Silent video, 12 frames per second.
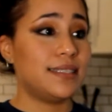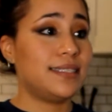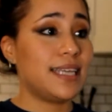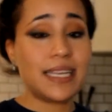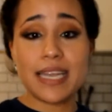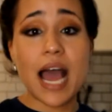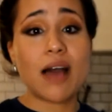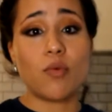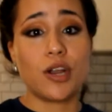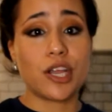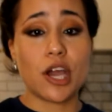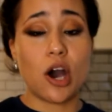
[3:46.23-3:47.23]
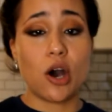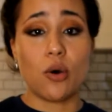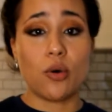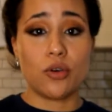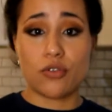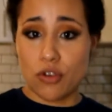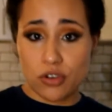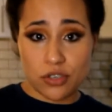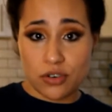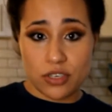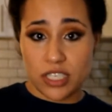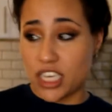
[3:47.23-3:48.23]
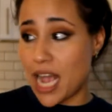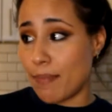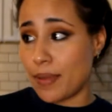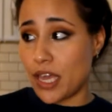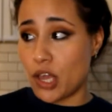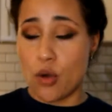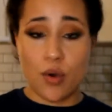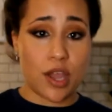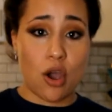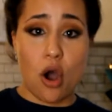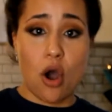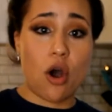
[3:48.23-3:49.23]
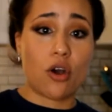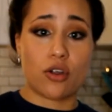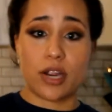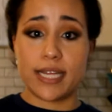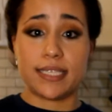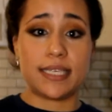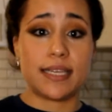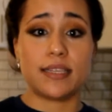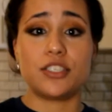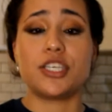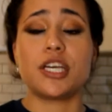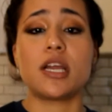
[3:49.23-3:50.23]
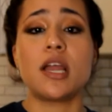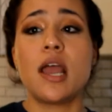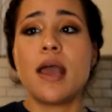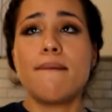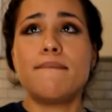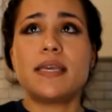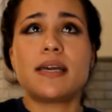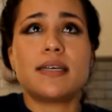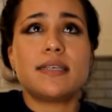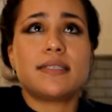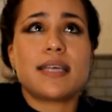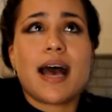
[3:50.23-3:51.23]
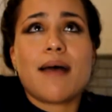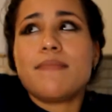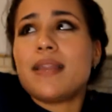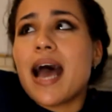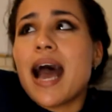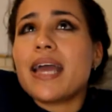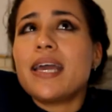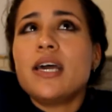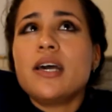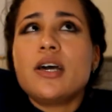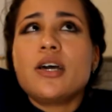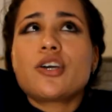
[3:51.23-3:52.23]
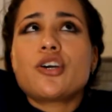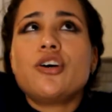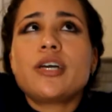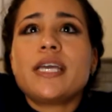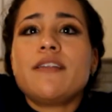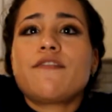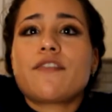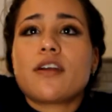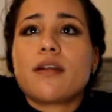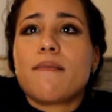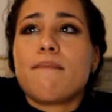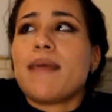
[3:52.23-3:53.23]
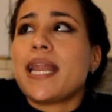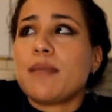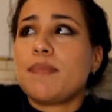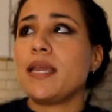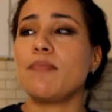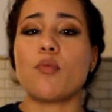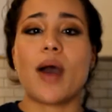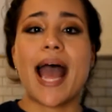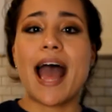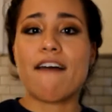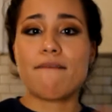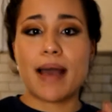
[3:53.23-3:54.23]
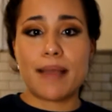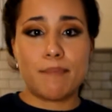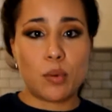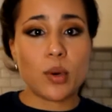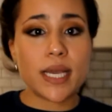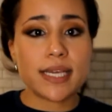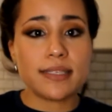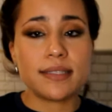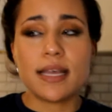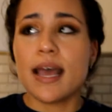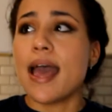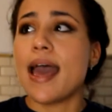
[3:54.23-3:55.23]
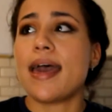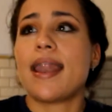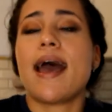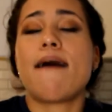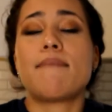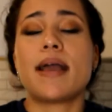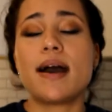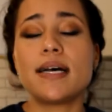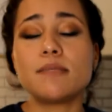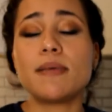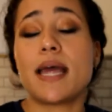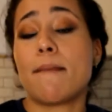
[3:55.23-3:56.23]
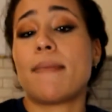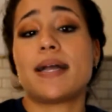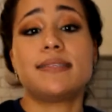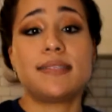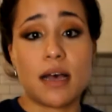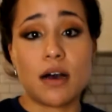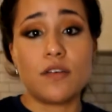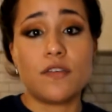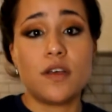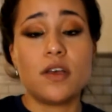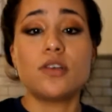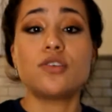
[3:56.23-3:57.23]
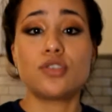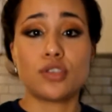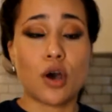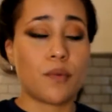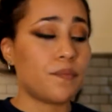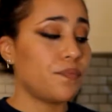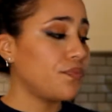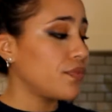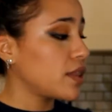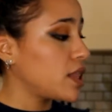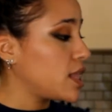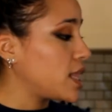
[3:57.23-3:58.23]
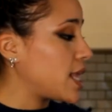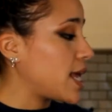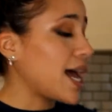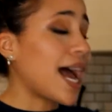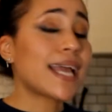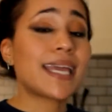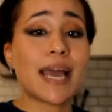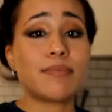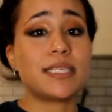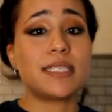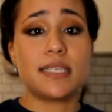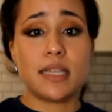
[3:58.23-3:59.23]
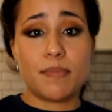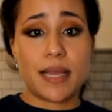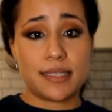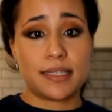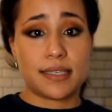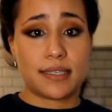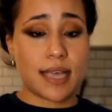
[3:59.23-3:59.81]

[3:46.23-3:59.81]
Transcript: Did not want to go grocery shopping, going all crazy this year, because I'm not cooking for many people. I have my boys, and I have my husband and myself. So I kept it to the basics,